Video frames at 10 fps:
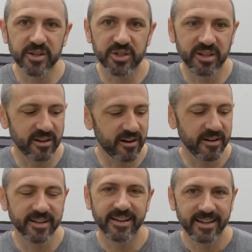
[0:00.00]
shin
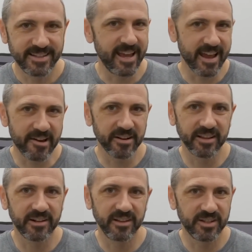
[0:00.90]
guard, take out a
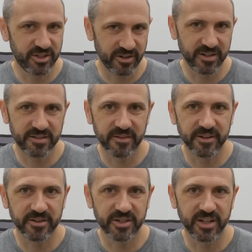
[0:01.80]
little insurance for
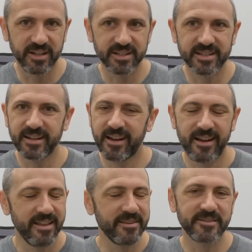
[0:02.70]
your shins.
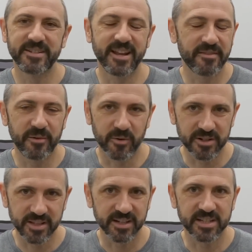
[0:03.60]
There's nothing
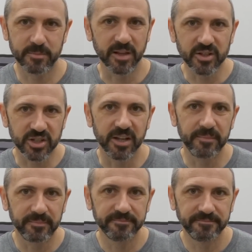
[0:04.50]
worse than a split shin.